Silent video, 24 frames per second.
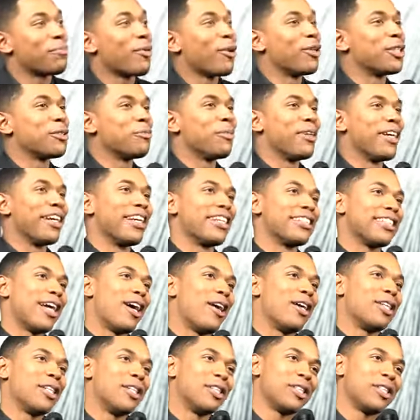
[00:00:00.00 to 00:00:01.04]
she approached me because
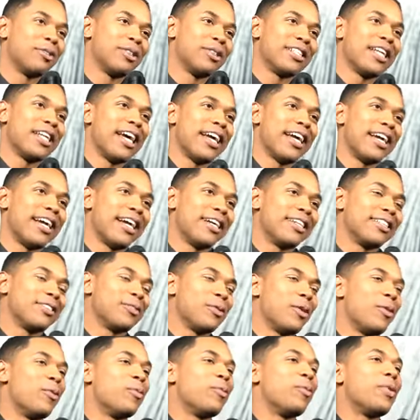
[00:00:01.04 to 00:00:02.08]
I she was like because
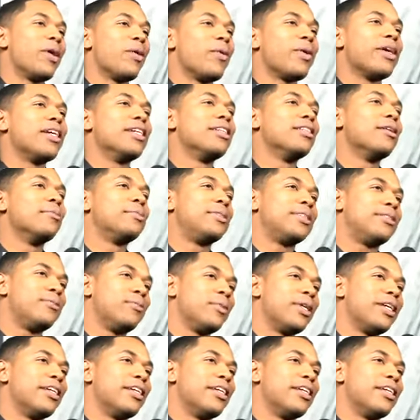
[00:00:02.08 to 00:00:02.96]
well what we ended up,